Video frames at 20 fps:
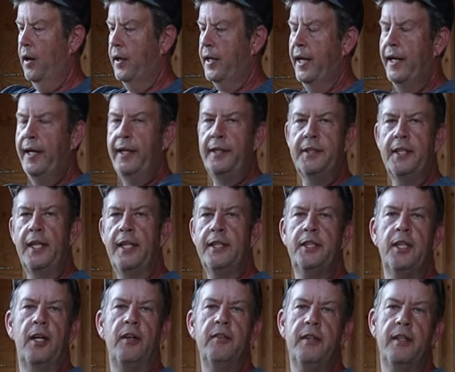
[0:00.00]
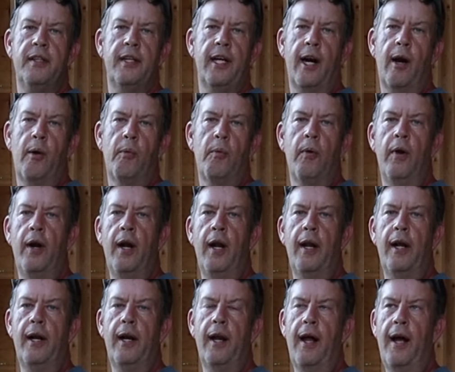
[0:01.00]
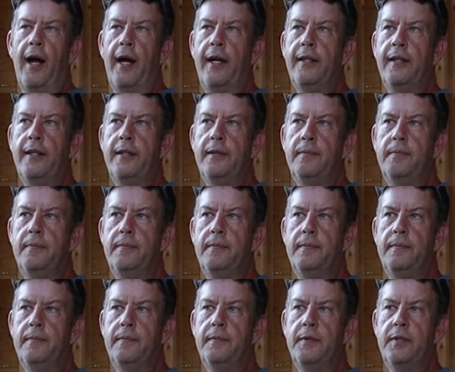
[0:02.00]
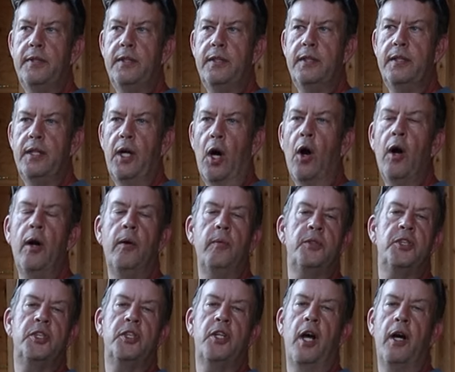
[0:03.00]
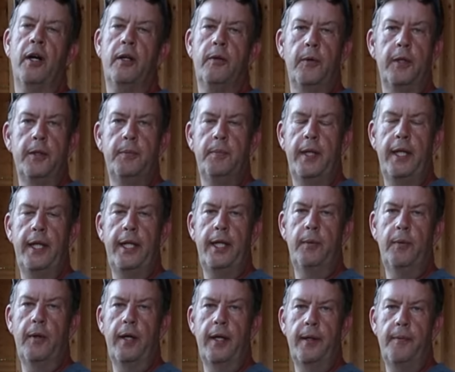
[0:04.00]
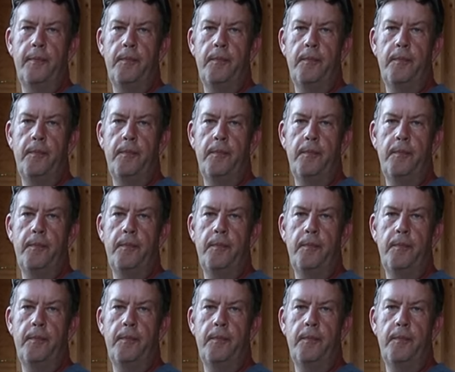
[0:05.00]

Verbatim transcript: Okay, and he said something that I really liked, that, or it stuck with me anyway